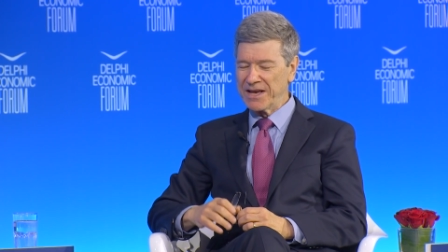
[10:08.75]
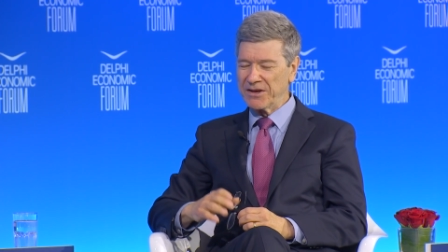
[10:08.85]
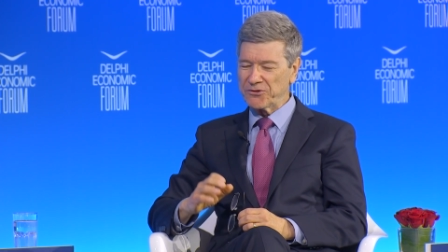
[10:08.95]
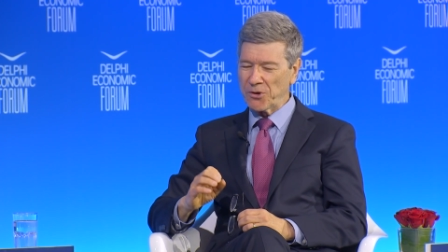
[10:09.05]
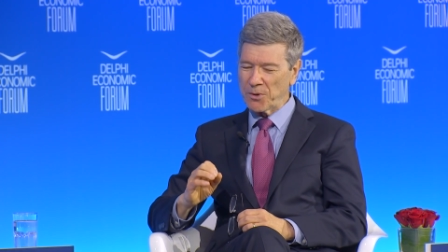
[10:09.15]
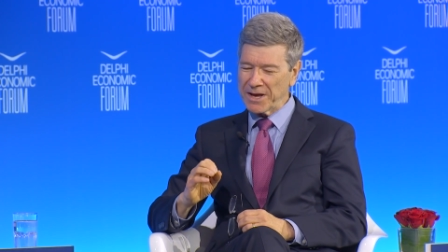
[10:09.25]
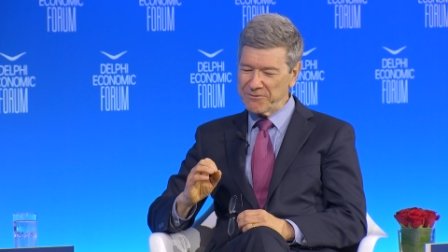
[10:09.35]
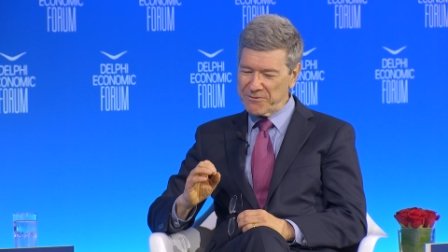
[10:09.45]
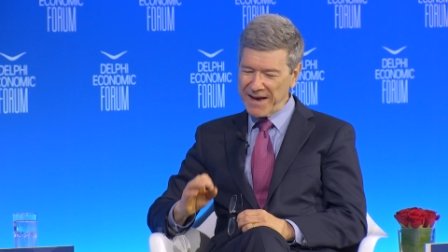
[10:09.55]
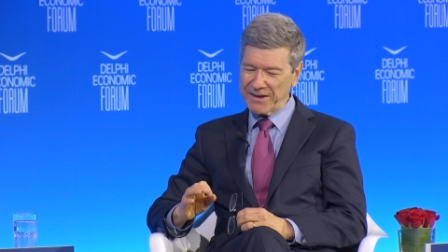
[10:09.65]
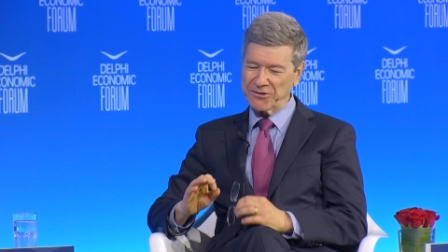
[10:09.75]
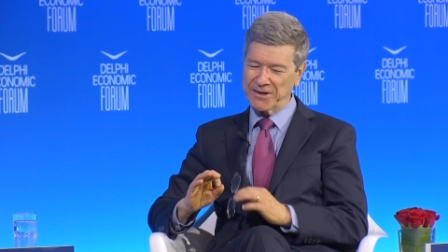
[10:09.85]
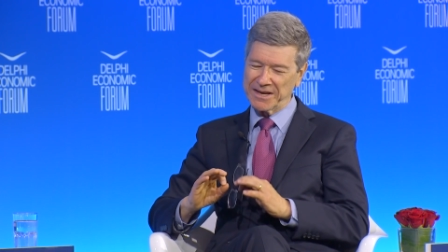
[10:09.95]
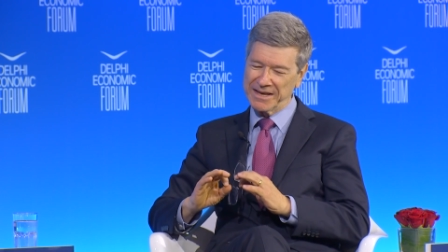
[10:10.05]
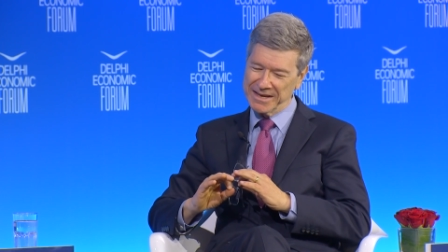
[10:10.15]
So
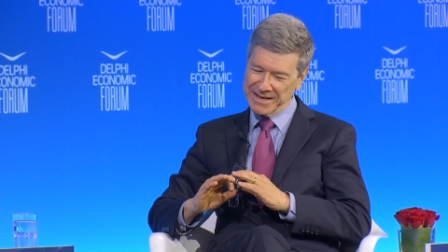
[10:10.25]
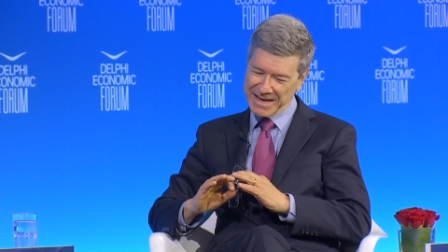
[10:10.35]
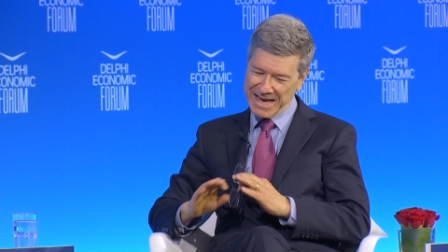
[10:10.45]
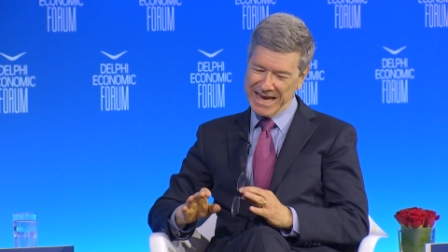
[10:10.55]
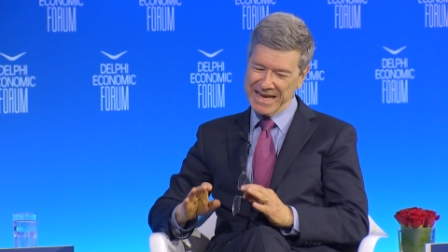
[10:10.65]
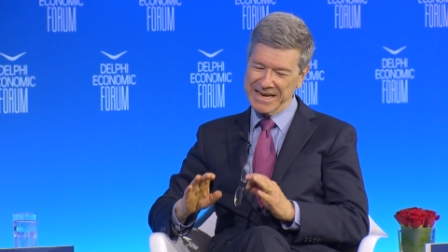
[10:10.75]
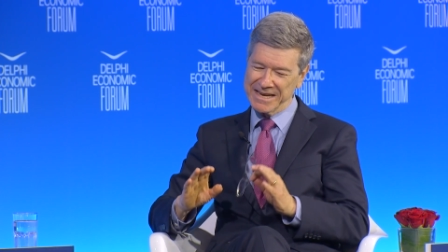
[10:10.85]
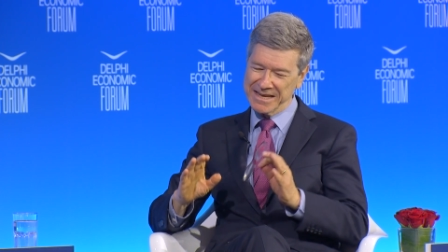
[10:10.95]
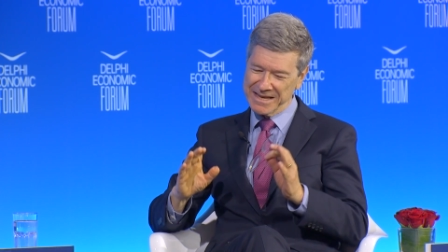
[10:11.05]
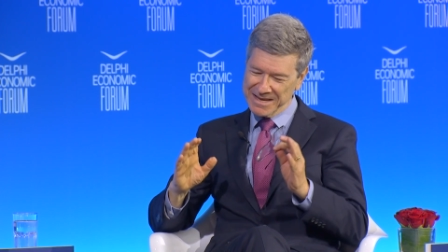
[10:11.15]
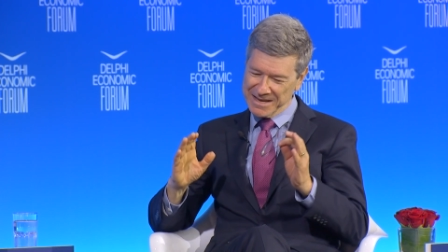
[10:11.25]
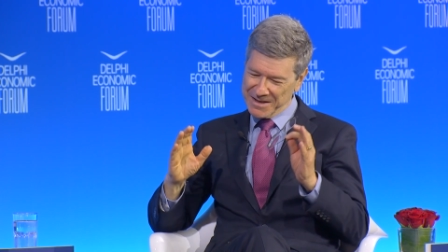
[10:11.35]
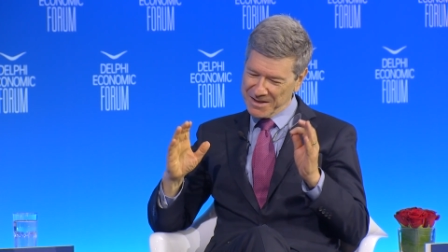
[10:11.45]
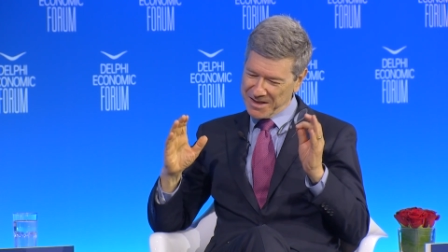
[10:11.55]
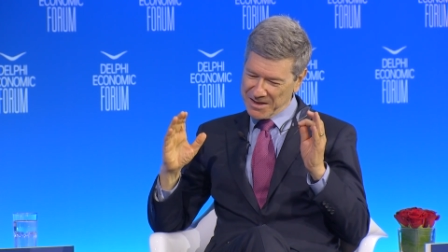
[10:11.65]
investing in
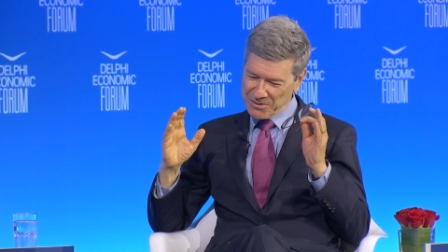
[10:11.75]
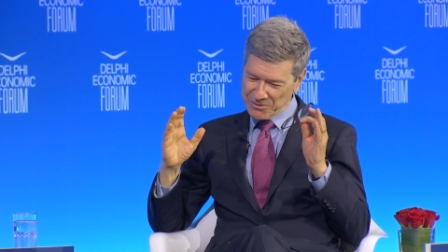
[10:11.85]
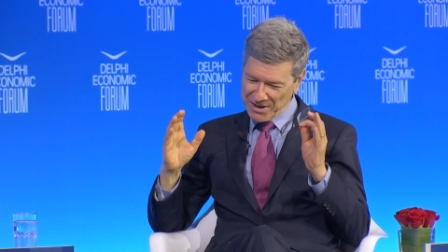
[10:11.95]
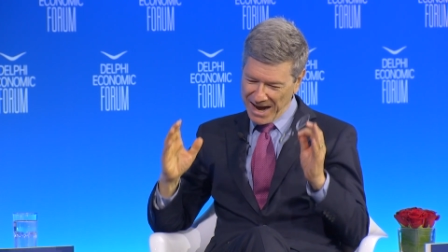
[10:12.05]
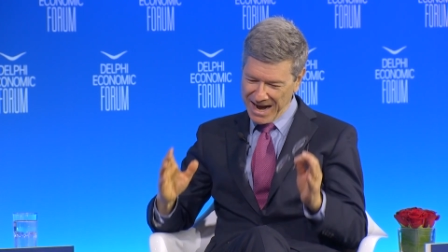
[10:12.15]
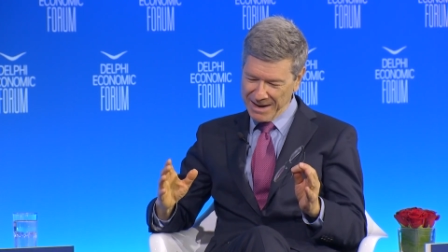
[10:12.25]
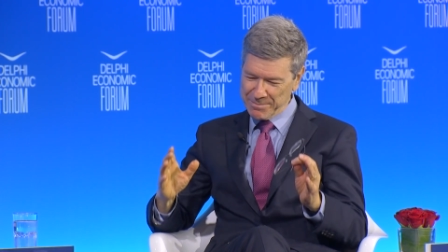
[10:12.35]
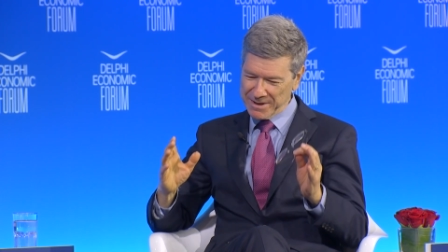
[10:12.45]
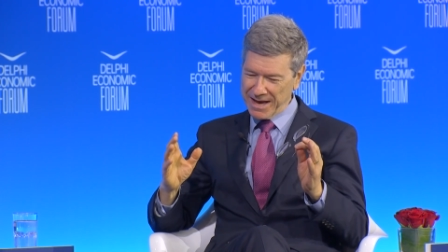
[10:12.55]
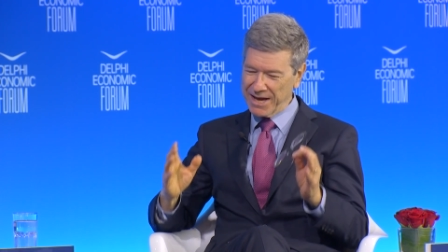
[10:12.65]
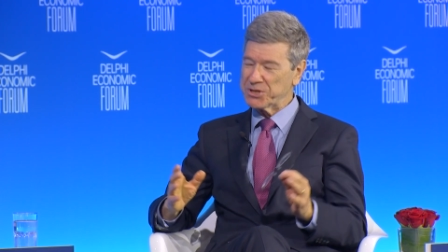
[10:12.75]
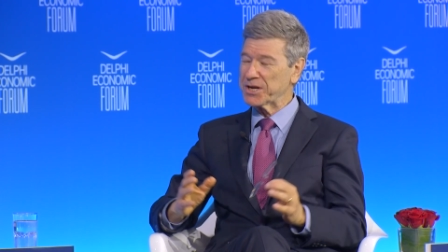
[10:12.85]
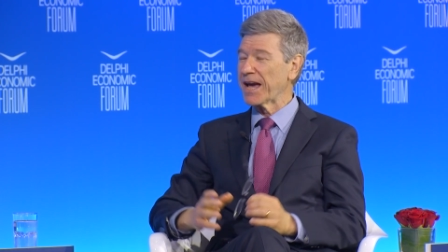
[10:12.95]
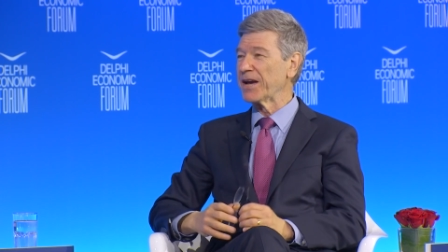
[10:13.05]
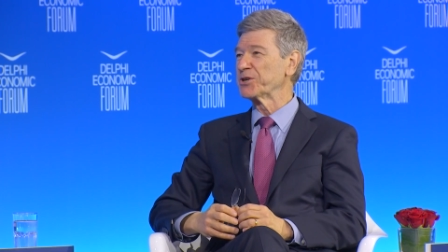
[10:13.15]
top
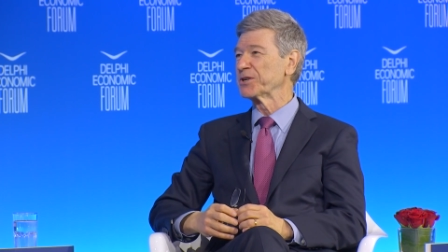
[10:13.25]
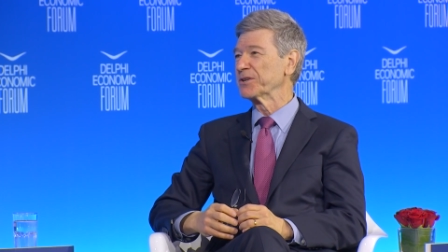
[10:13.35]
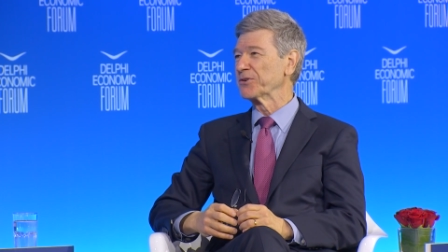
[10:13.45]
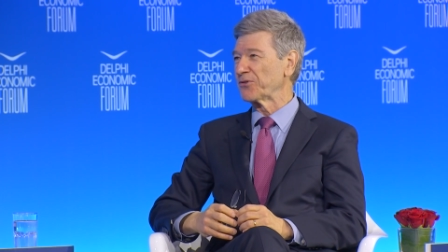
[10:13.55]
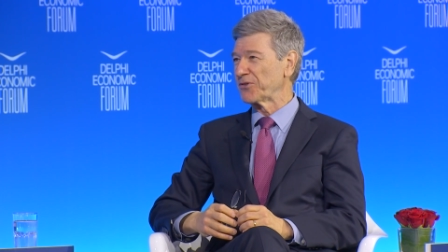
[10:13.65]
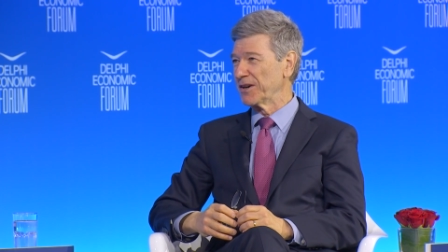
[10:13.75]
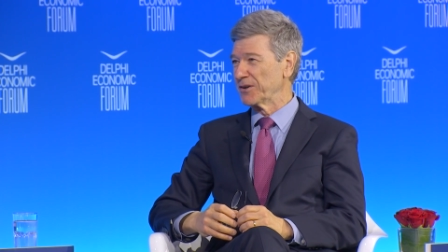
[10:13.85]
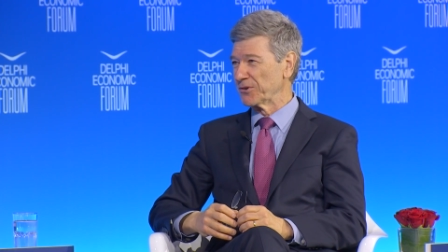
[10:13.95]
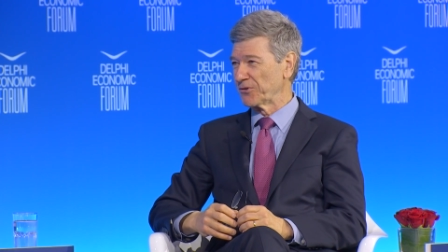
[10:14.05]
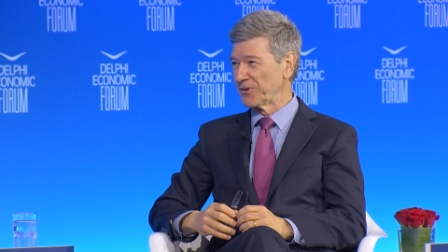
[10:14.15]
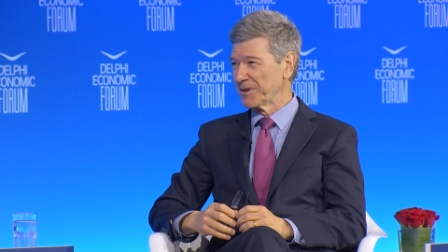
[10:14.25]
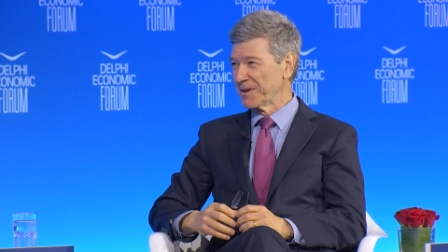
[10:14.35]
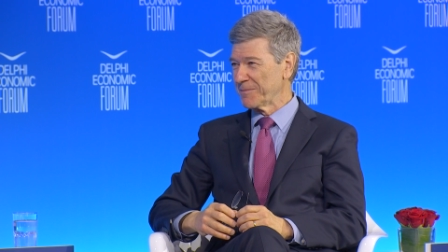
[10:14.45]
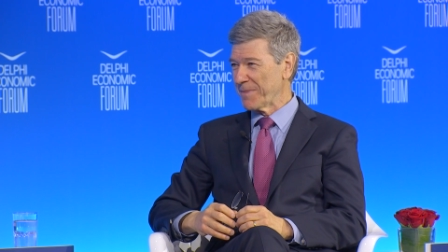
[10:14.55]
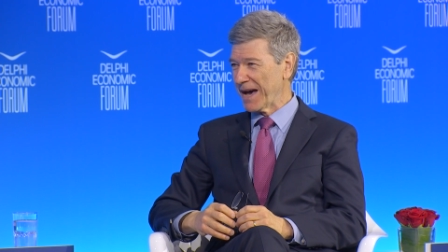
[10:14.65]
educational skills
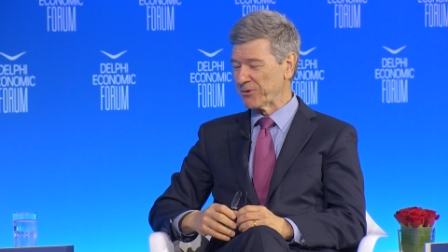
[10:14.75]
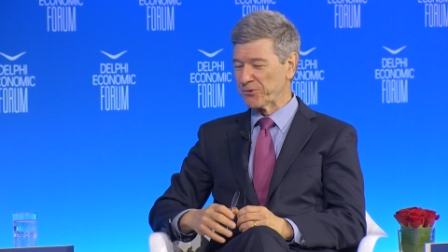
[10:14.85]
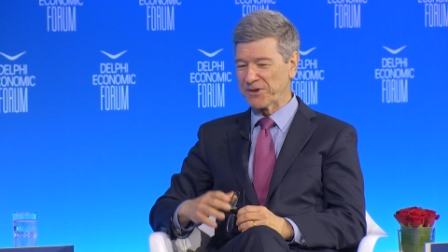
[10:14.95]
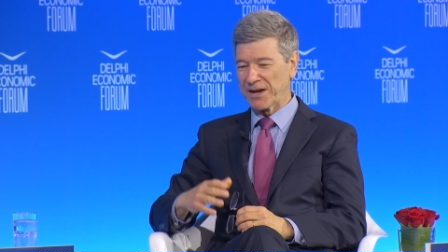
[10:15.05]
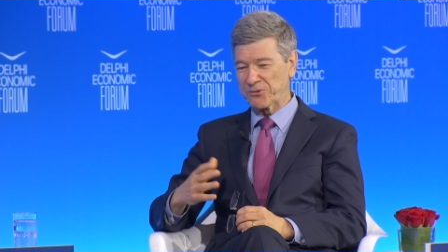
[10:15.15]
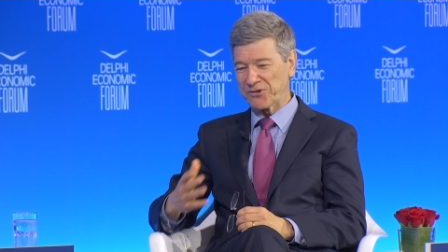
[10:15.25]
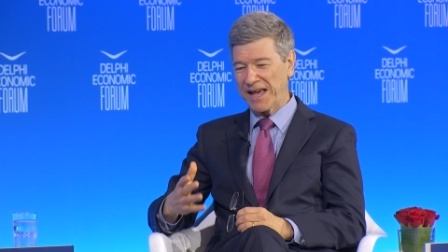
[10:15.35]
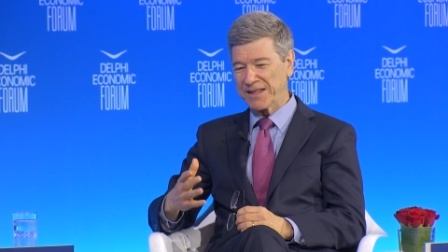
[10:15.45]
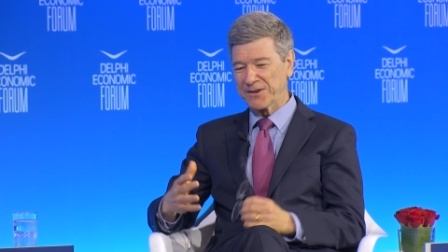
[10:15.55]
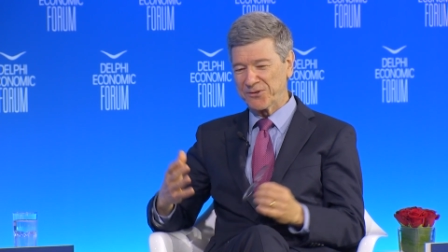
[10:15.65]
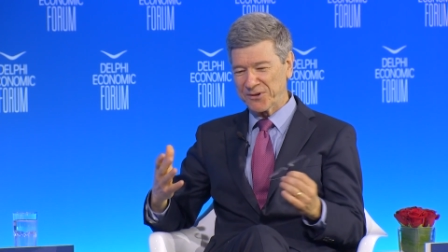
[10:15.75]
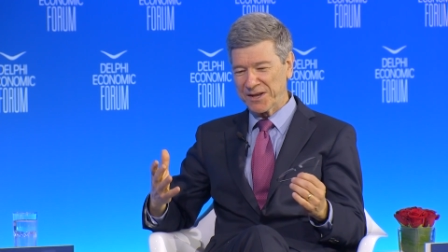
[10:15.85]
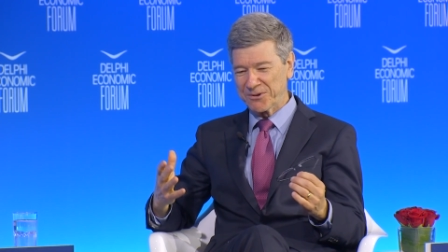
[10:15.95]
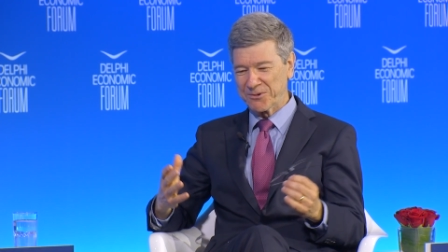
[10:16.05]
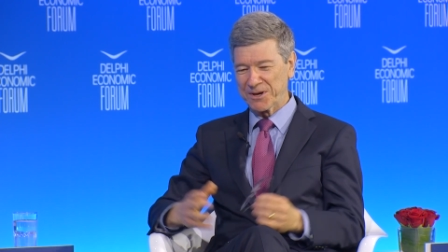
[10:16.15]
matters. Now, saying this
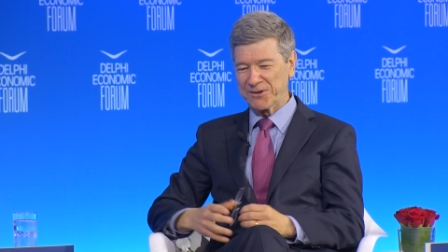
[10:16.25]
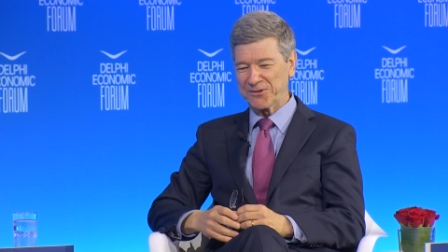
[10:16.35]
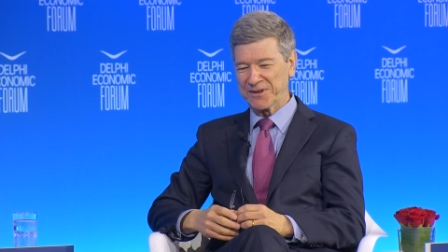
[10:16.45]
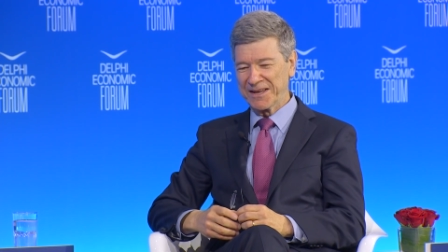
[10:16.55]
in Greece